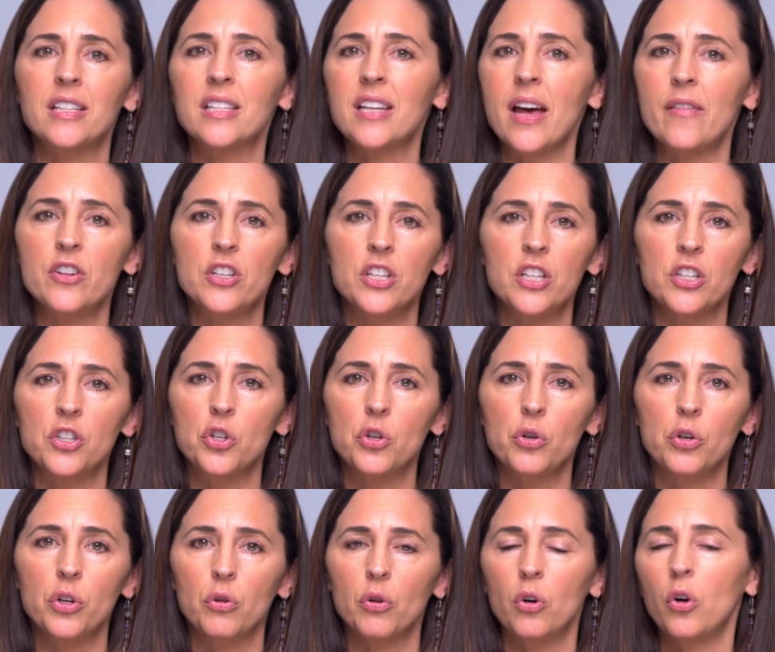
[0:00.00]

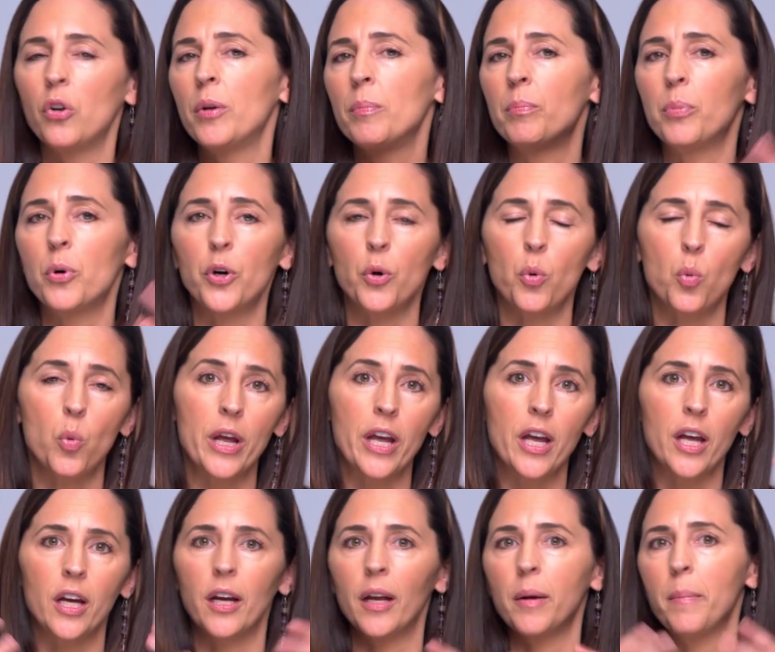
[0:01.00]
seventy-two-year-old and put a
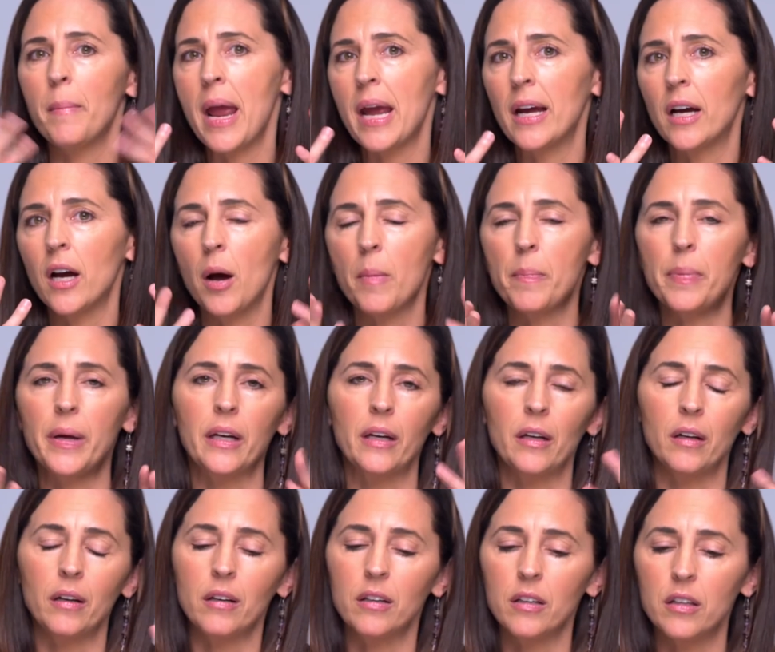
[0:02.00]
wig and makeup
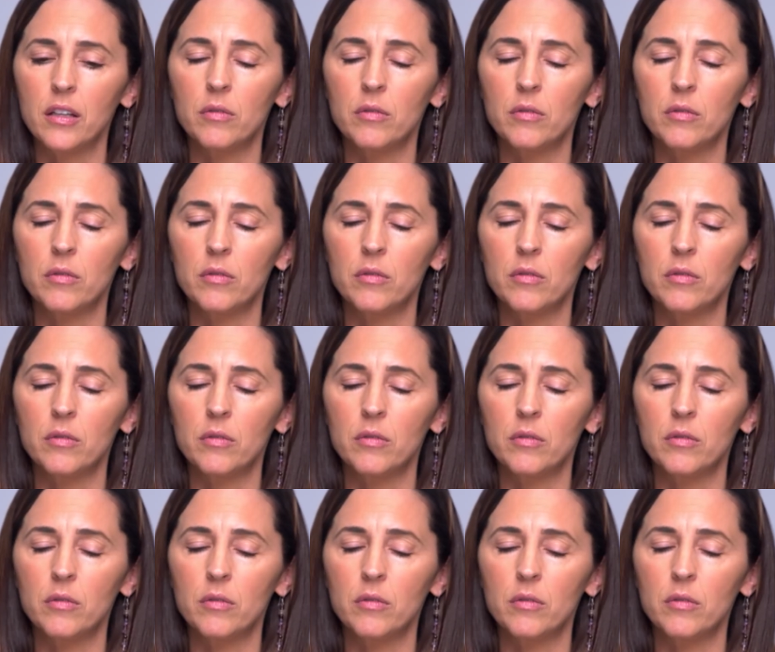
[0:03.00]
and